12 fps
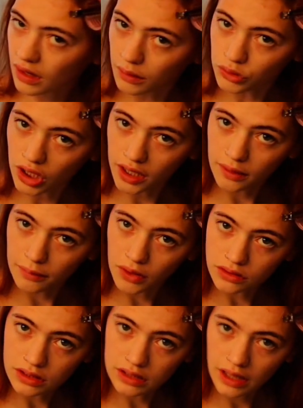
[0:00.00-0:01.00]
I'm trying to
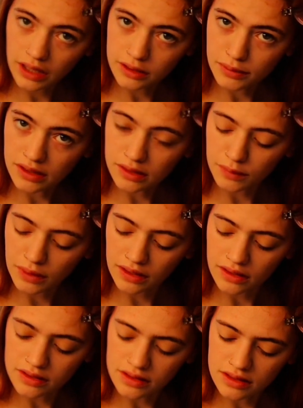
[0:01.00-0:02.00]
multitask because my
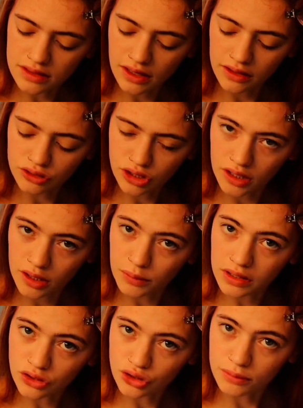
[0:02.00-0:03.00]
cousins and I are trying to
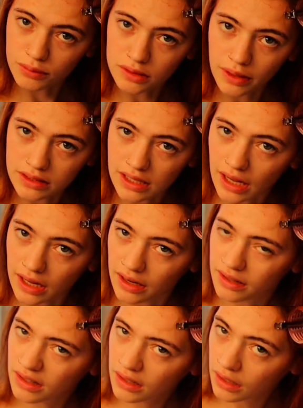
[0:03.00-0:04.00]
book a trip to
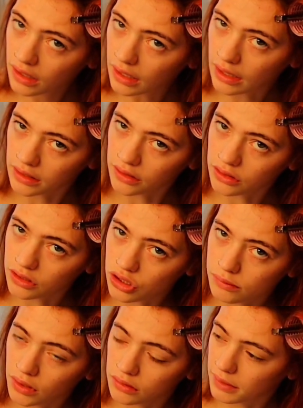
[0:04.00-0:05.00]
Montana, and I nearly
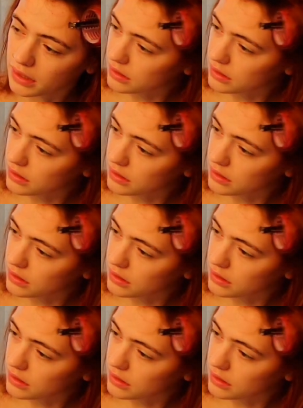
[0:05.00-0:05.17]
just burned my